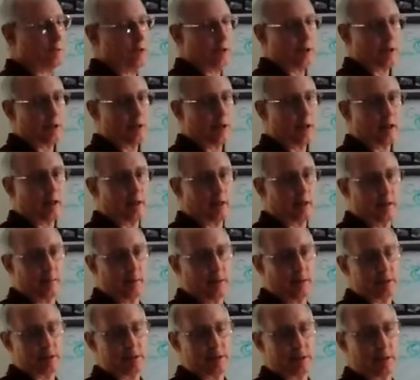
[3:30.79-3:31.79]
when you're talking
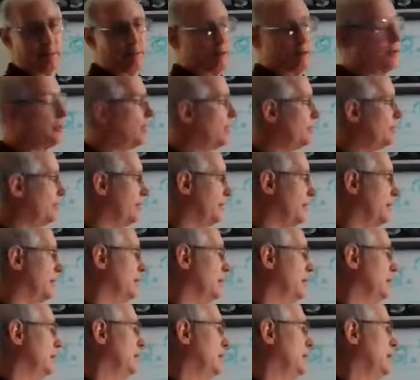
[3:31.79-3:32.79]
about subatomic
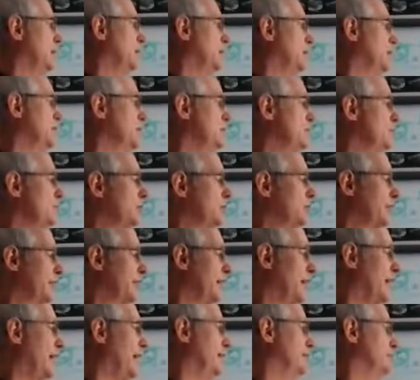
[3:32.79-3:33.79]

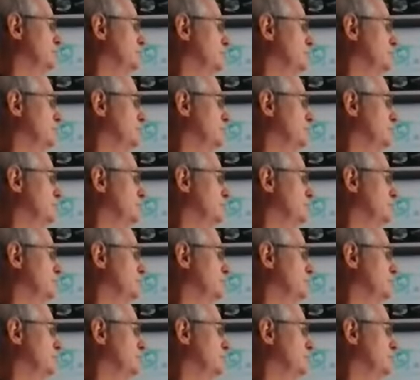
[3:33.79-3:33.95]
nuclei.